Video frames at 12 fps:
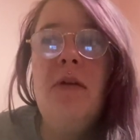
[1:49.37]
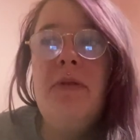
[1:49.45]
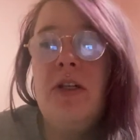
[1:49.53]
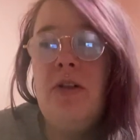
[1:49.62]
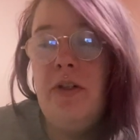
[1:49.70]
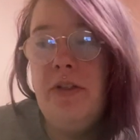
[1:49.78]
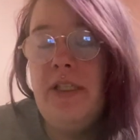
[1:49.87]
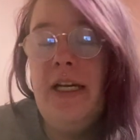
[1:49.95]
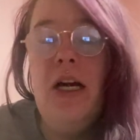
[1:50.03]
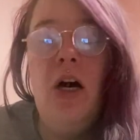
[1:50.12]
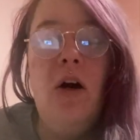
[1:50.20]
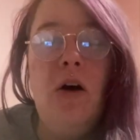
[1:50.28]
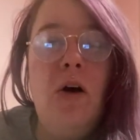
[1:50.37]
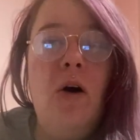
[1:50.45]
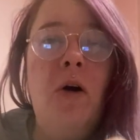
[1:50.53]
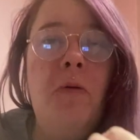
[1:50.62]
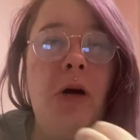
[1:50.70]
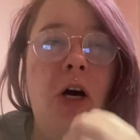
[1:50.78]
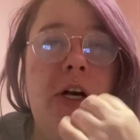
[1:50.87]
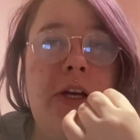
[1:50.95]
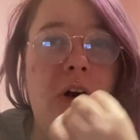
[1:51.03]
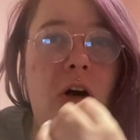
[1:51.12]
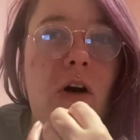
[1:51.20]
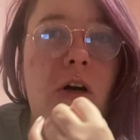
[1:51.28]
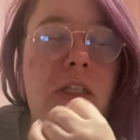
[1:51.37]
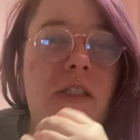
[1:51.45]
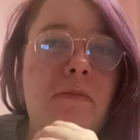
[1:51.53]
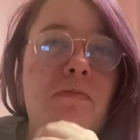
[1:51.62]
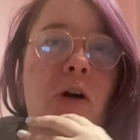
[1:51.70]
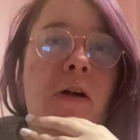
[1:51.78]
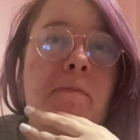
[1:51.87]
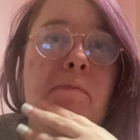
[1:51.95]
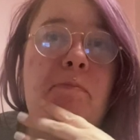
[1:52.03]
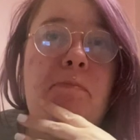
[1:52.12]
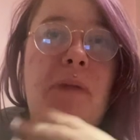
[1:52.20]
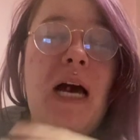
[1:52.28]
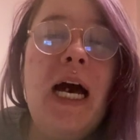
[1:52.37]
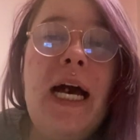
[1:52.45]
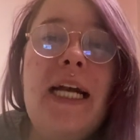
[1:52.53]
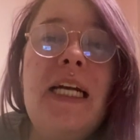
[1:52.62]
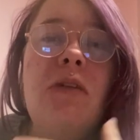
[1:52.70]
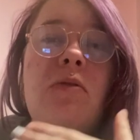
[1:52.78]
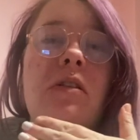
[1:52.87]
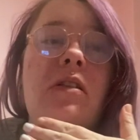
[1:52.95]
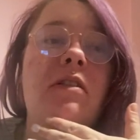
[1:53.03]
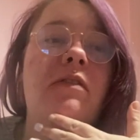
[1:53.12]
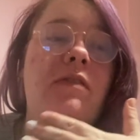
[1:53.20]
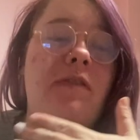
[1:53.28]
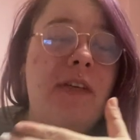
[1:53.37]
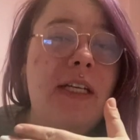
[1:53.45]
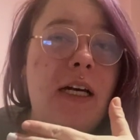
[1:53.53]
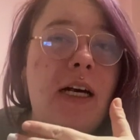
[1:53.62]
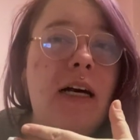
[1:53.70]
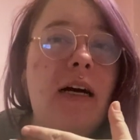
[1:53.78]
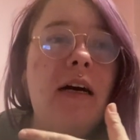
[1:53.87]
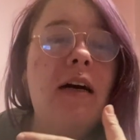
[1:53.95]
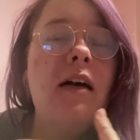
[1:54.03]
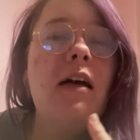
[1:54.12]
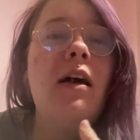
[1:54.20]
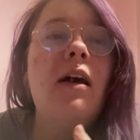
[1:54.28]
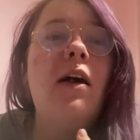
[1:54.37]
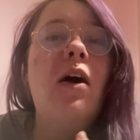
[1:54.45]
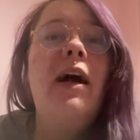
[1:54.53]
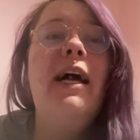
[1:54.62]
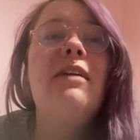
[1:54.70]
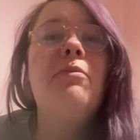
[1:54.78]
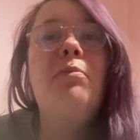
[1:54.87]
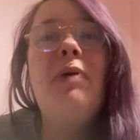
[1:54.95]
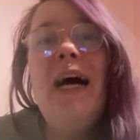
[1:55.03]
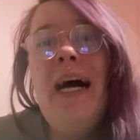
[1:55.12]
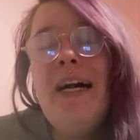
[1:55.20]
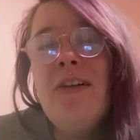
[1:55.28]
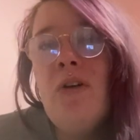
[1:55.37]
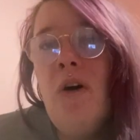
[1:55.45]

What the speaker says: because, oh my god, my pain was severe. I had a pad